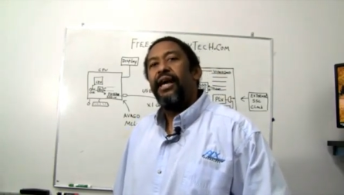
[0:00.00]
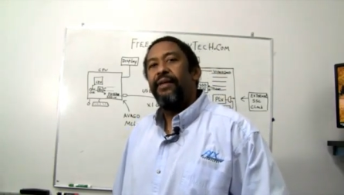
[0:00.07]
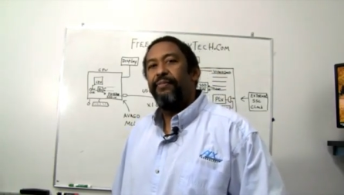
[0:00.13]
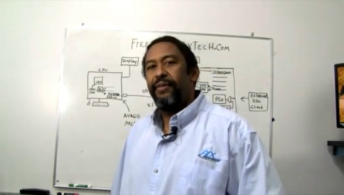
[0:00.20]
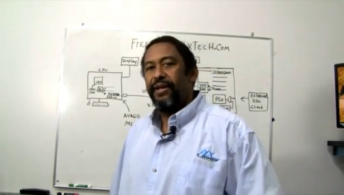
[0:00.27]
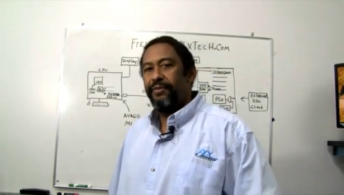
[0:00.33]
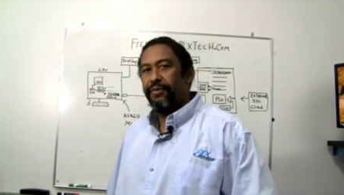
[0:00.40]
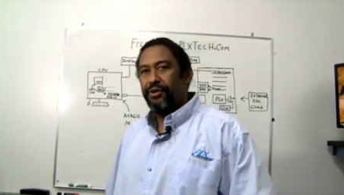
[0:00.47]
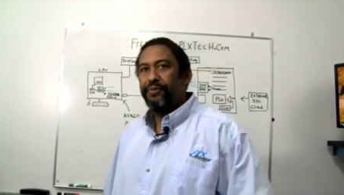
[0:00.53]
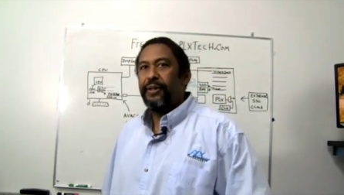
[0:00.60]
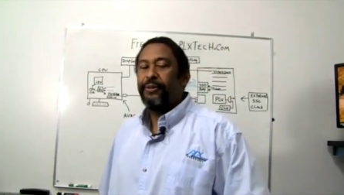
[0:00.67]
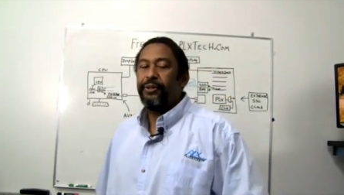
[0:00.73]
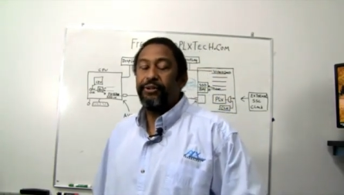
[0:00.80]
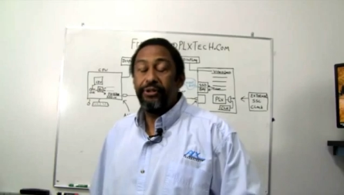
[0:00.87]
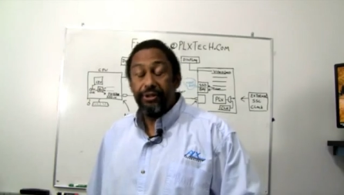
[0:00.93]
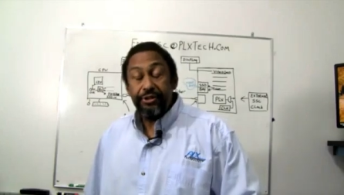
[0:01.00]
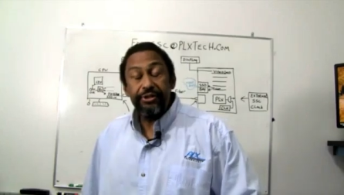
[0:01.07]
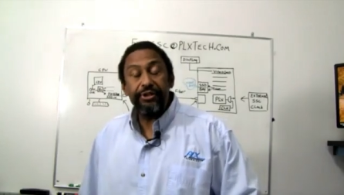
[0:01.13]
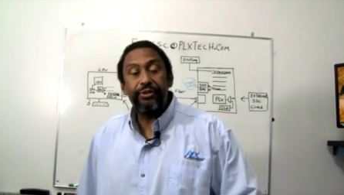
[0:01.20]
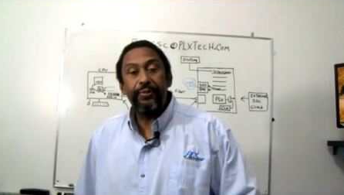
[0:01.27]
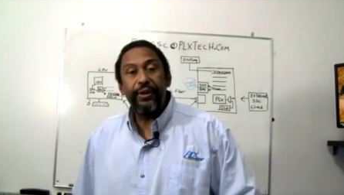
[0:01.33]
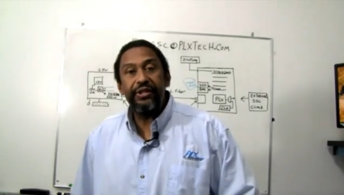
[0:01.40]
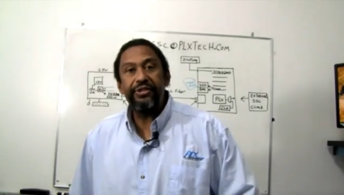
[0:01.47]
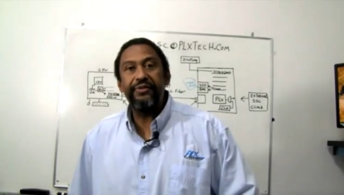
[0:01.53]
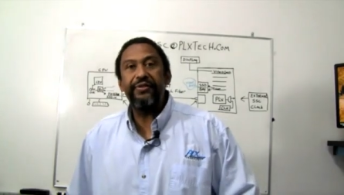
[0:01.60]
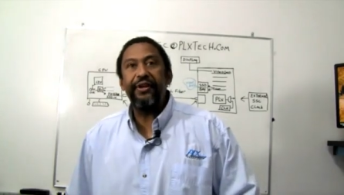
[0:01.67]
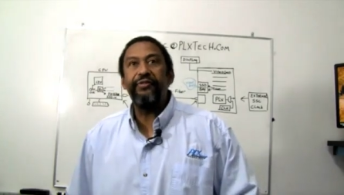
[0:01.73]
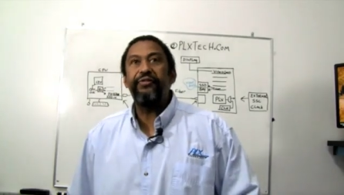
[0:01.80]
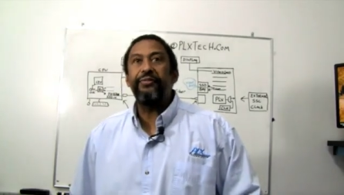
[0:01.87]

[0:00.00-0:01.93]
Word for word: and, and most people who use Express are very